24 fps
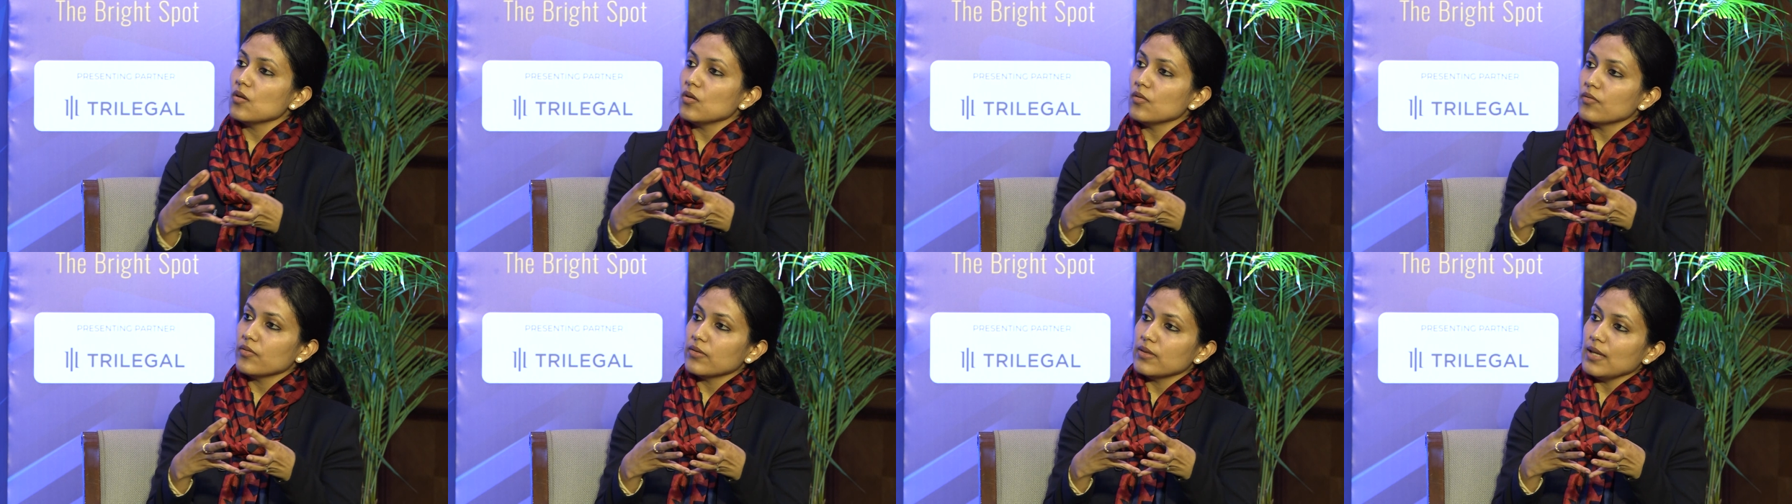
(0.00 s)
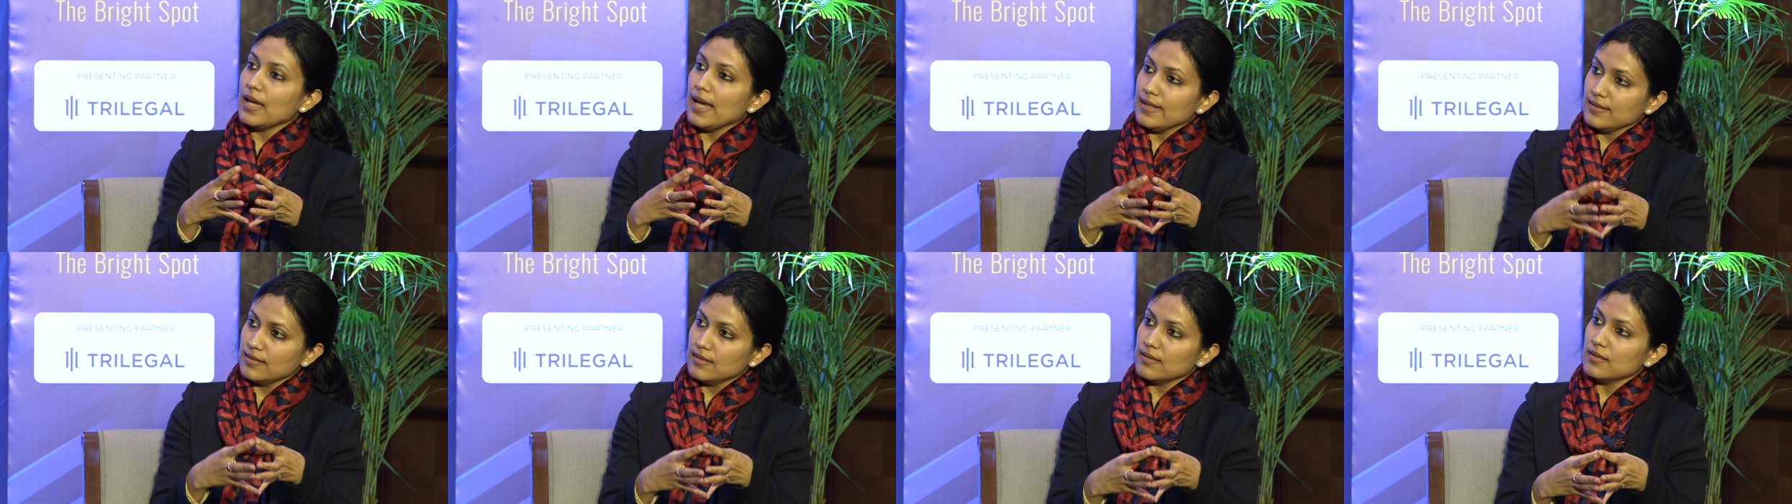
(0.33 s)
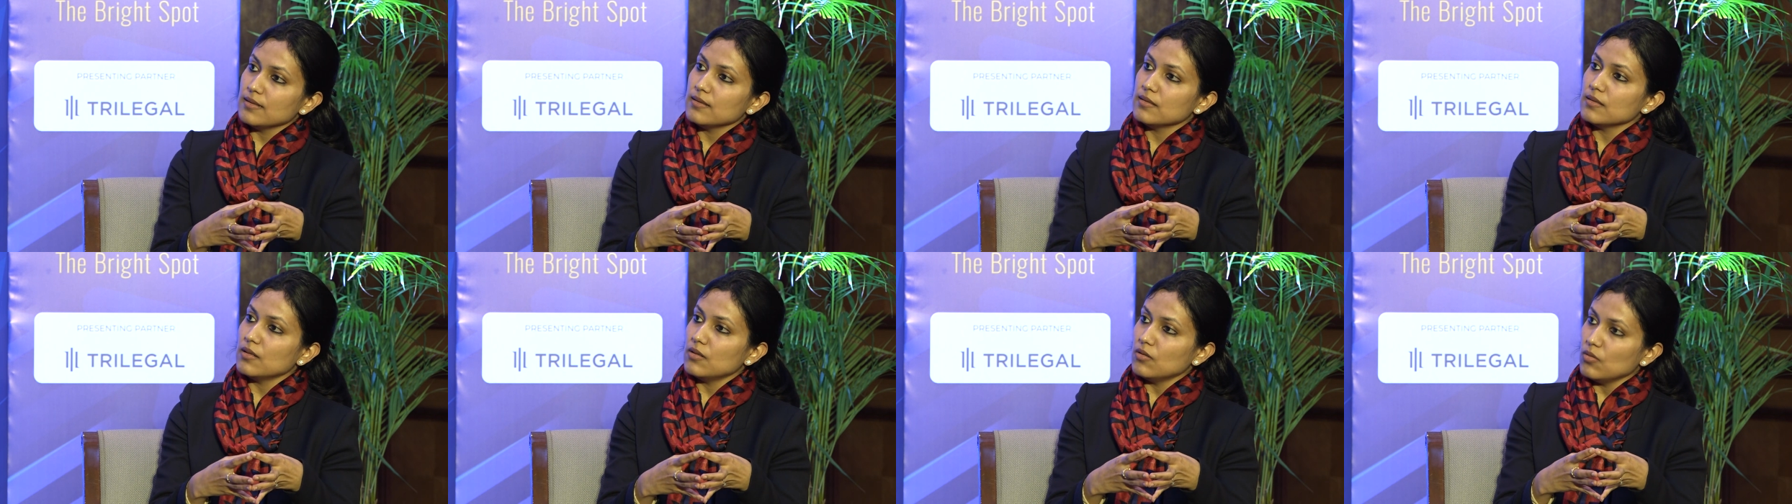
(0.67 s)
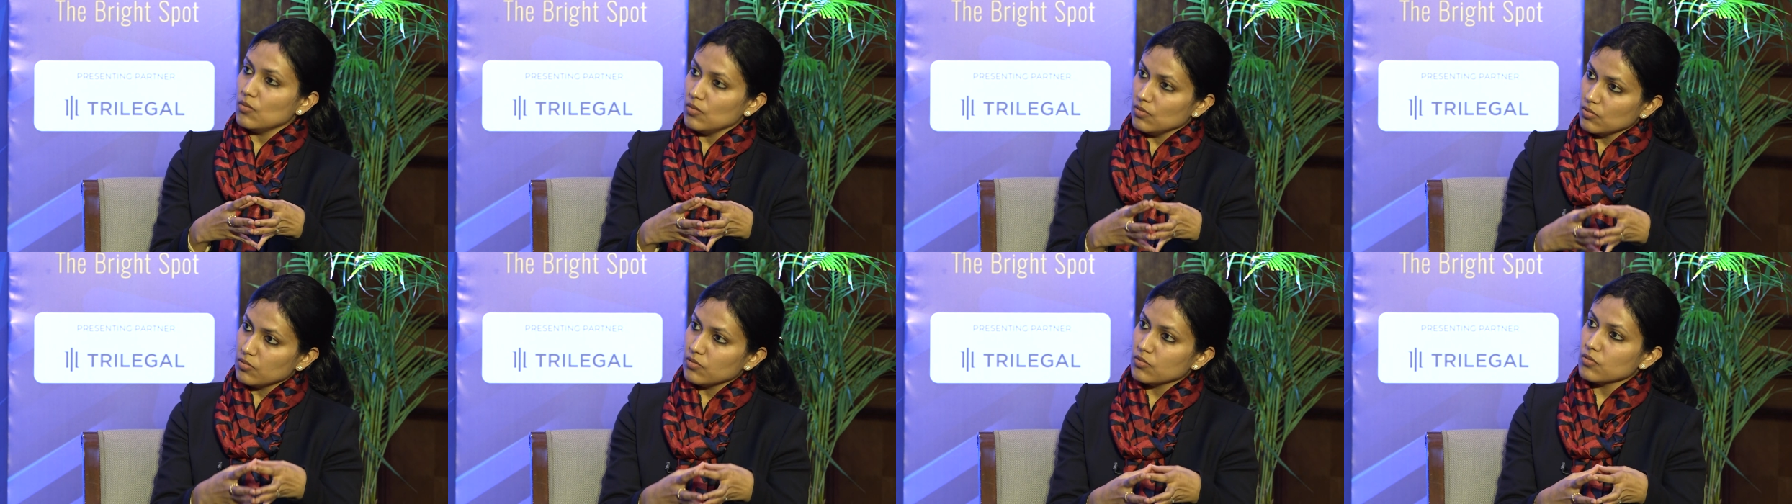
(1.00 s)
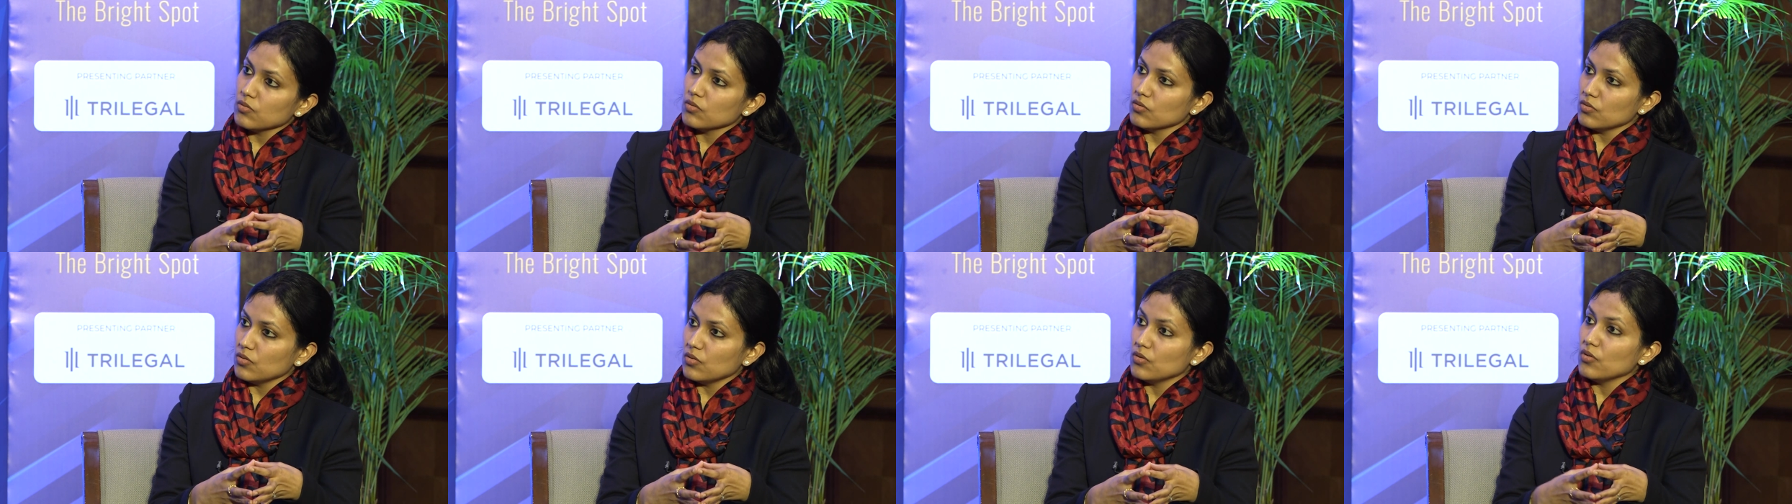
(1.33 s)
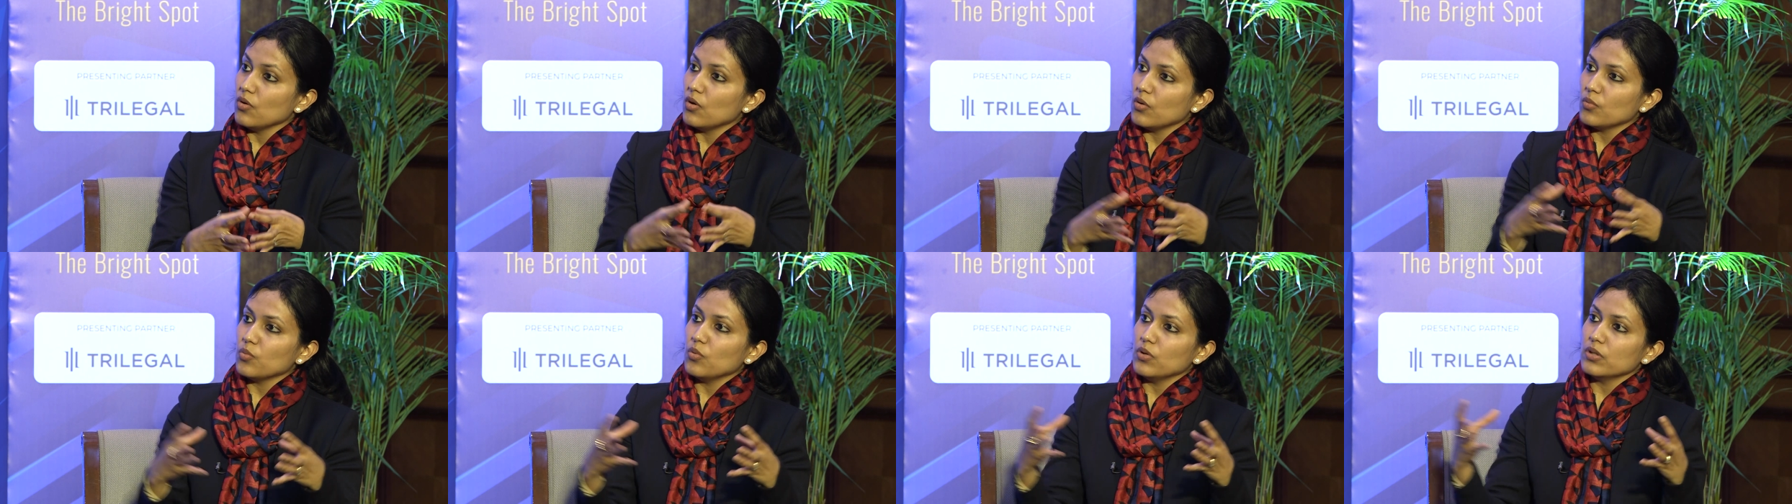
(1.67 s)
of the assets are also
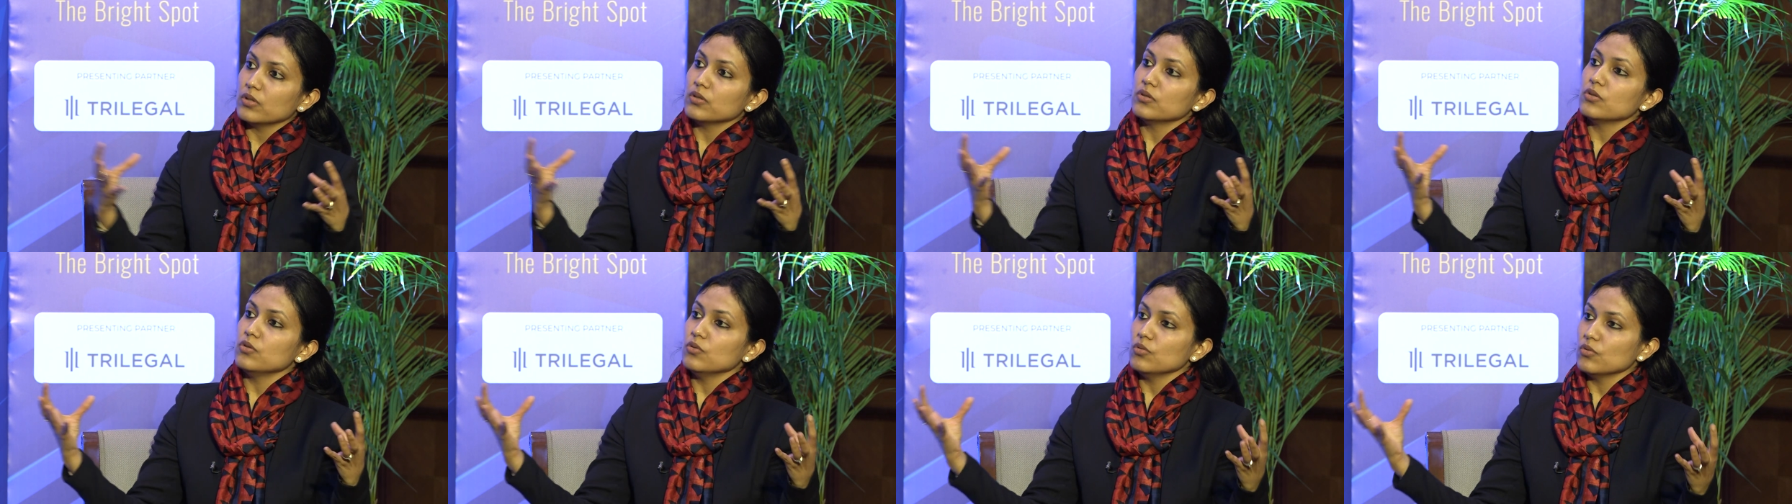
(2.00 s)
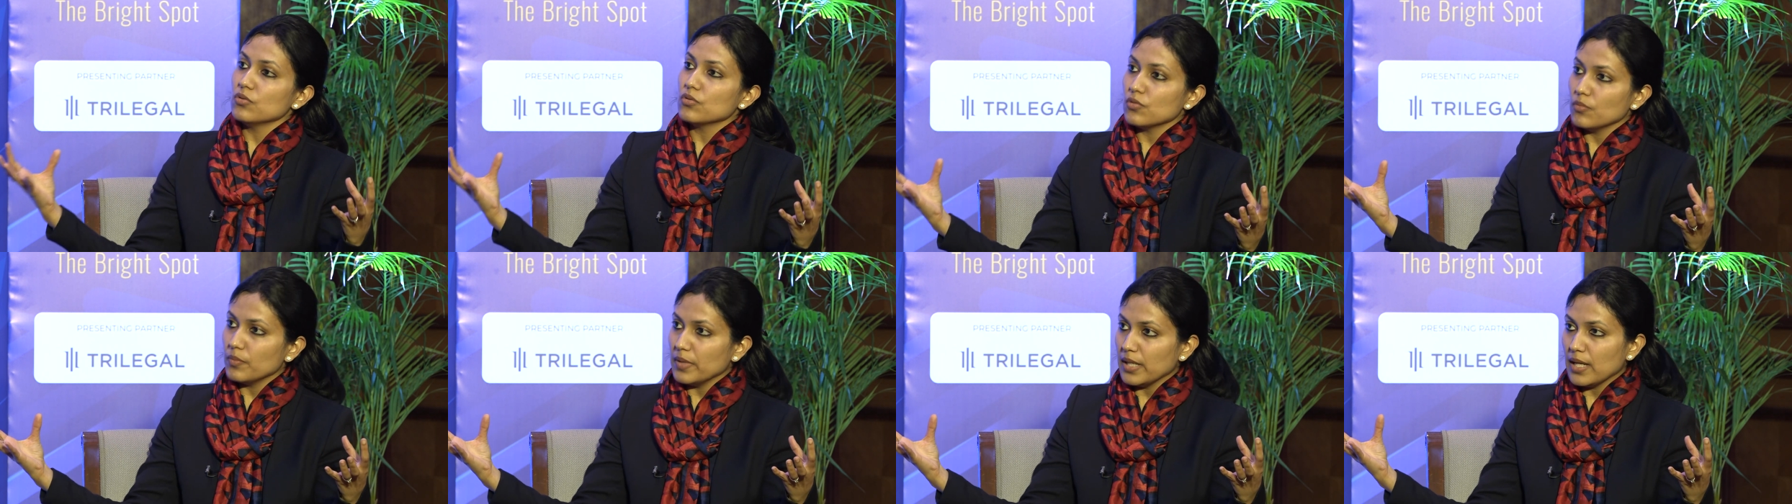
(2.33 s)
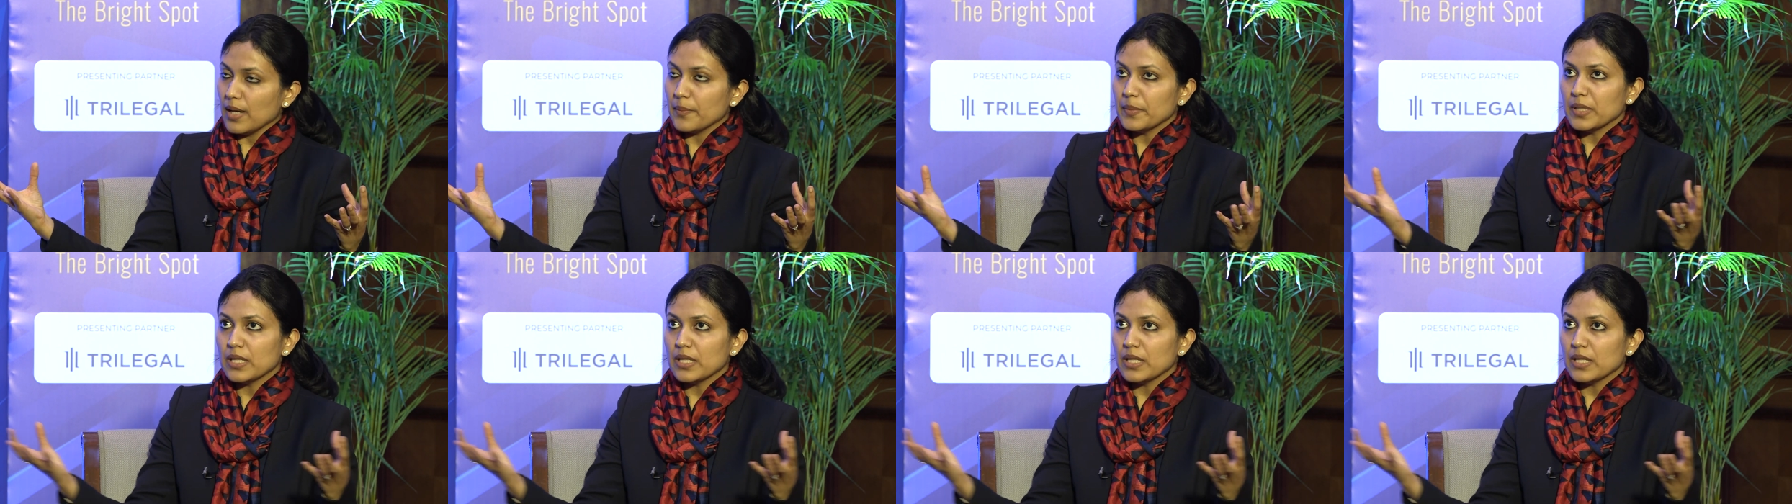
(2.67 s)
not what it used to be.